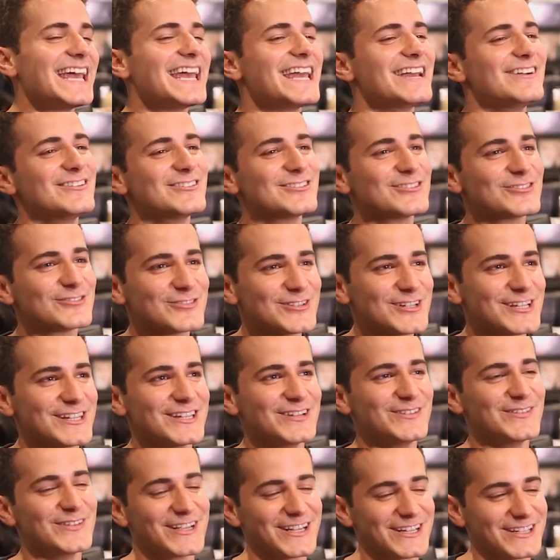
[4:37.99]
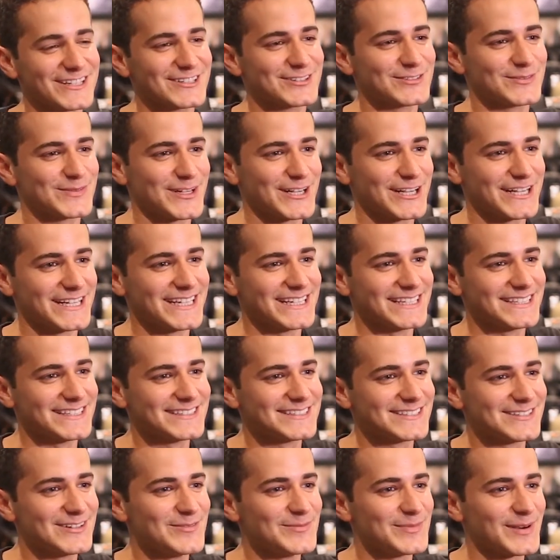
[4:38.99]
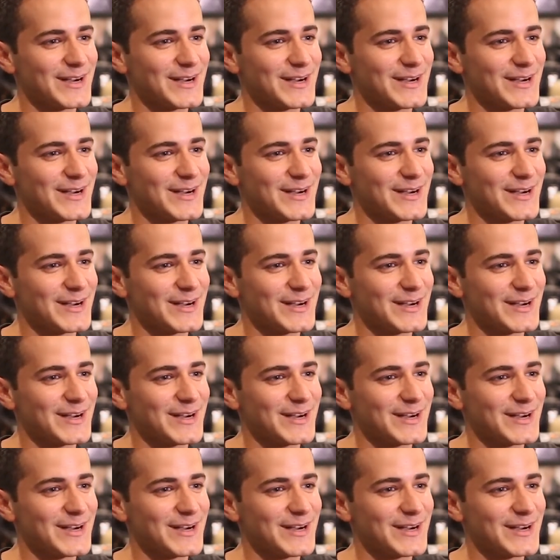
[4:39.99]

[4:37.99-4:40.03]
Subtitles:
It was a really weird experience.